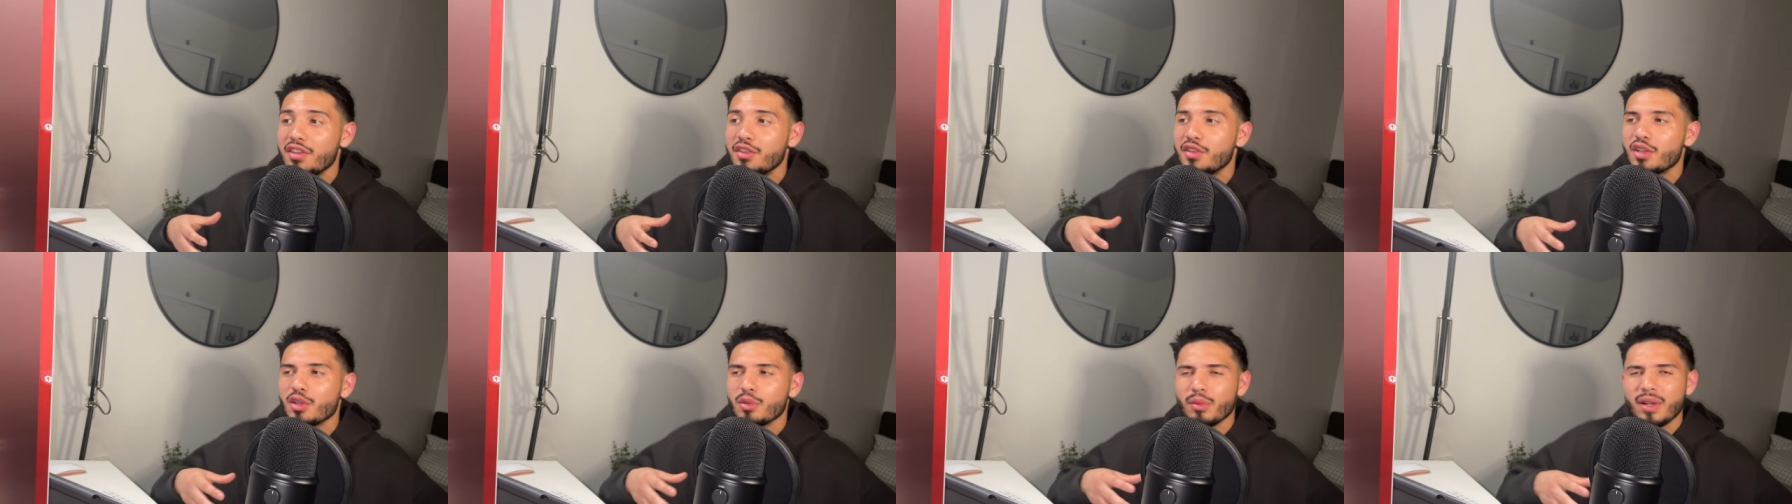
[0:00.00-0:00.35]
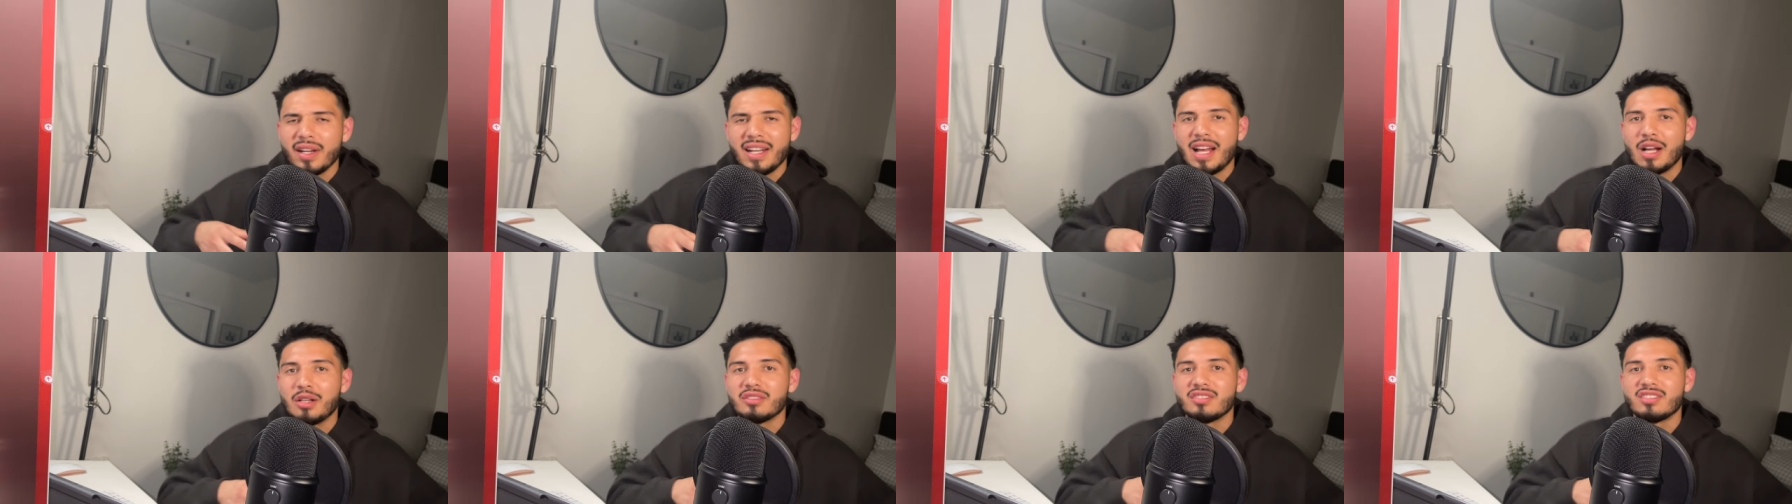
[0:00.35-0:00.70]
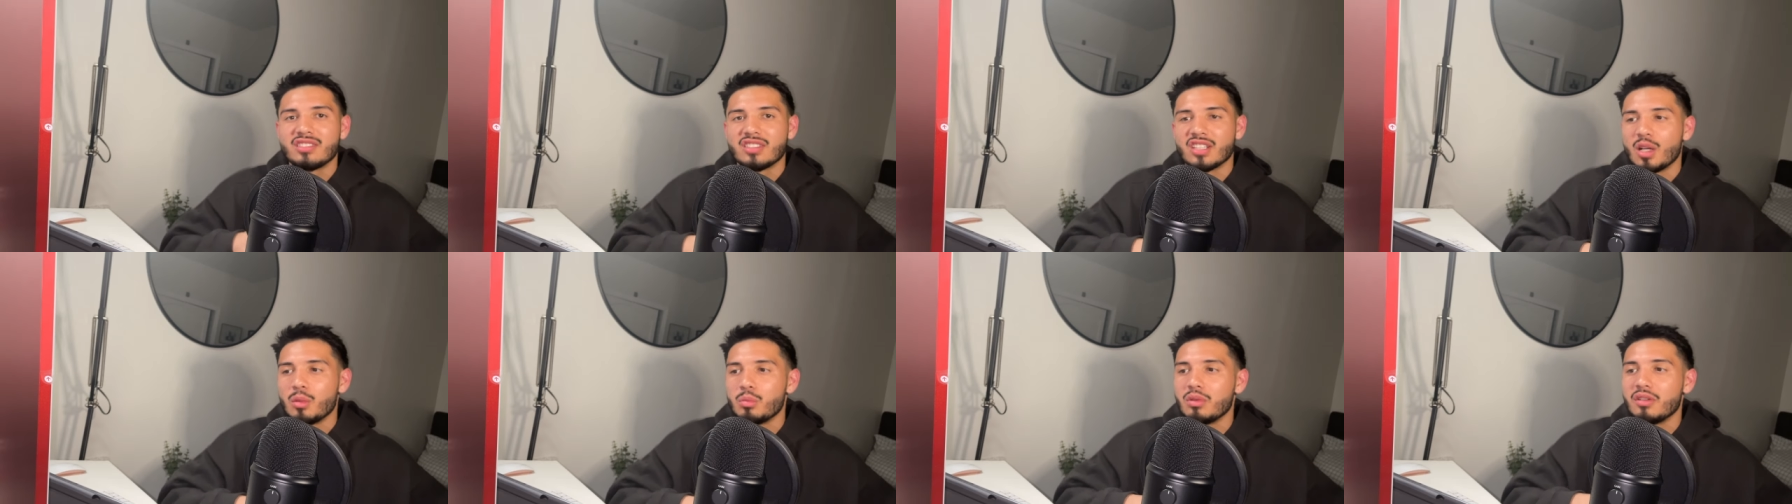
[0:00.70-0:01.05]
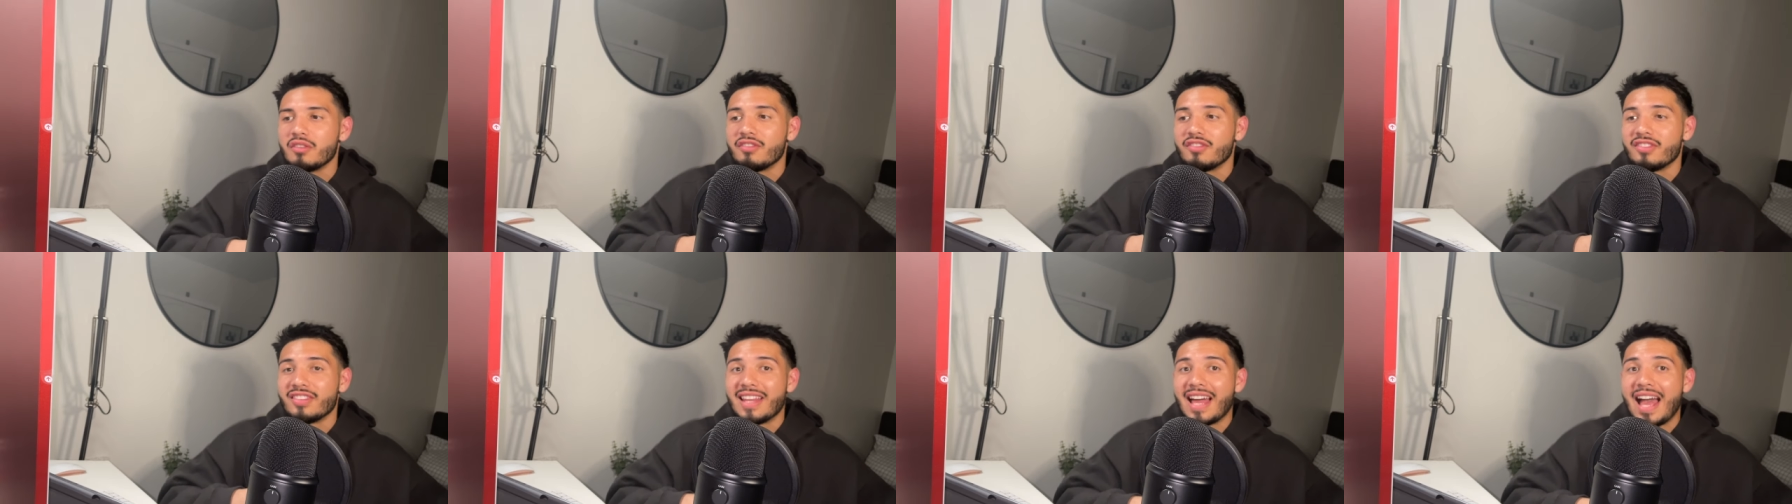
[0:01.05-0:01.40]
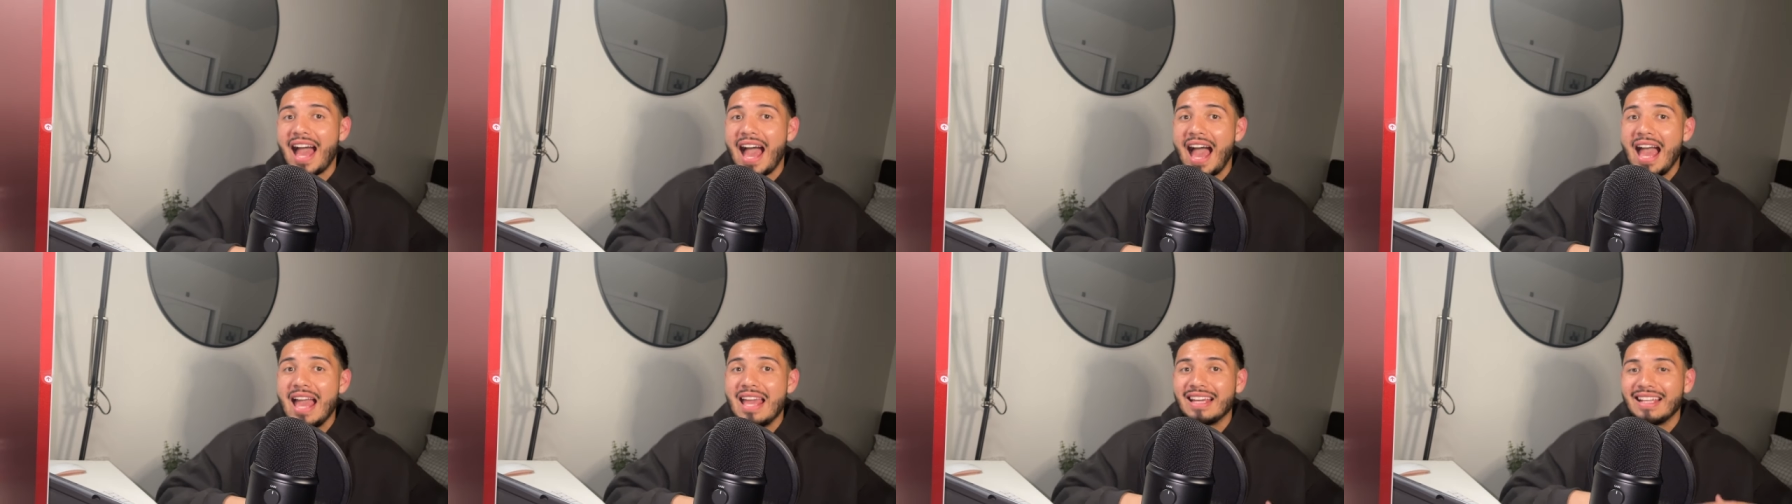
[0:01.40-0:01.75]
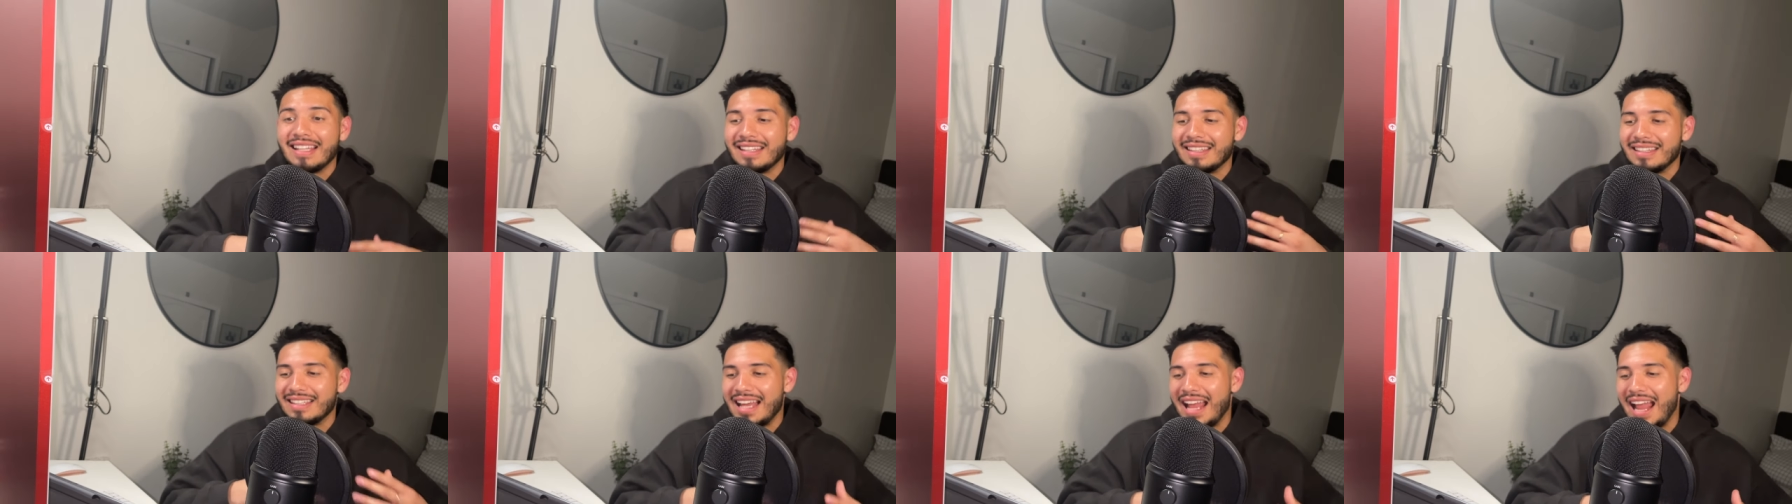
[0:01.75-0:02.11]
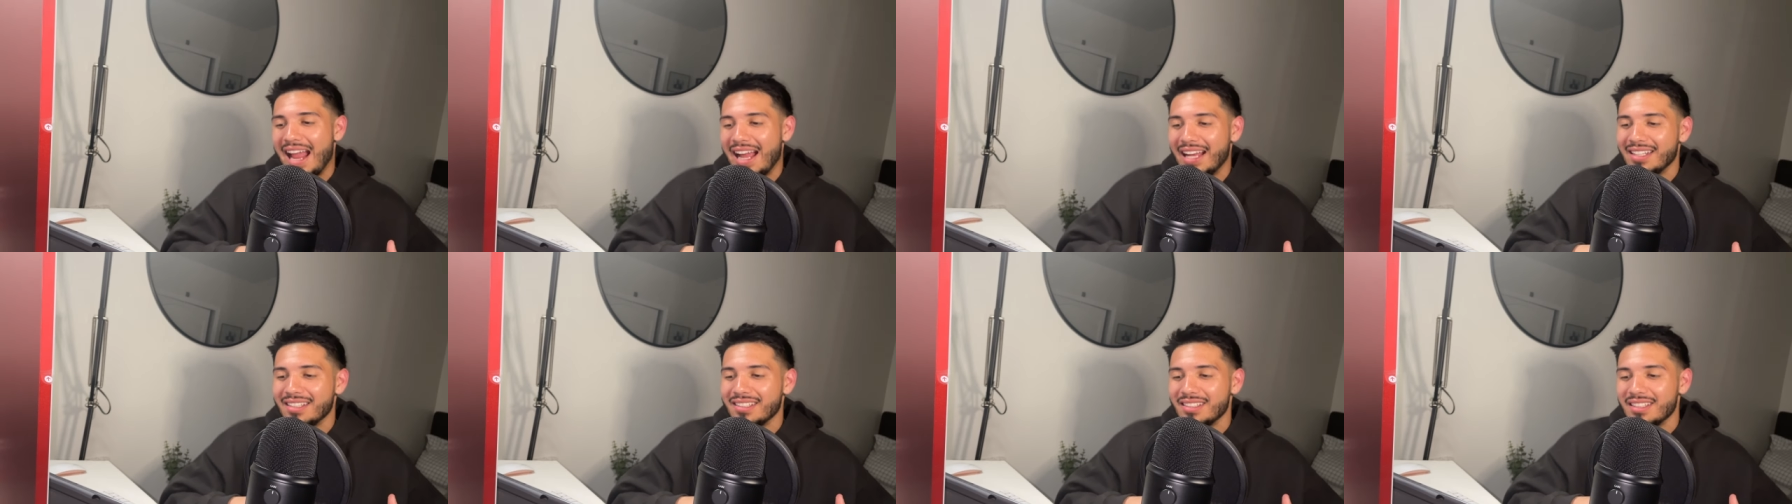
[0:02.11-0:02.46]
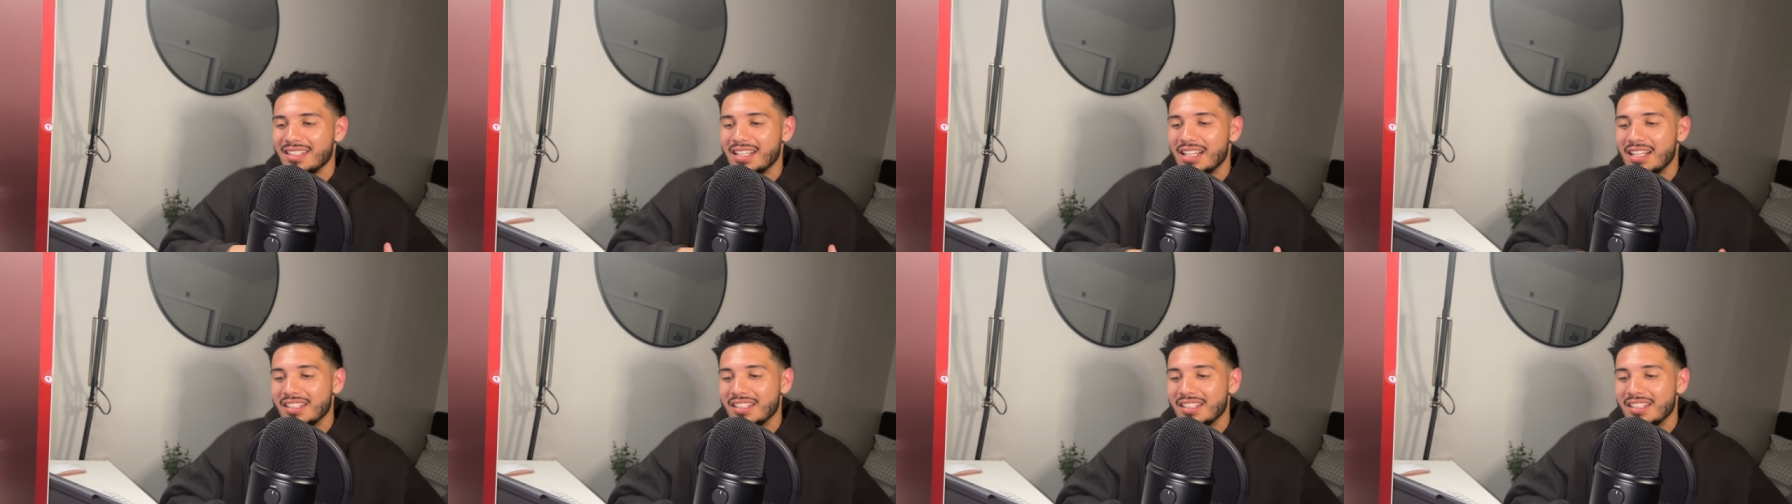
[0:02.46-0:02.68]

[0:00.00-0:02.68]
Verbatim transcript: you could rent out some of that land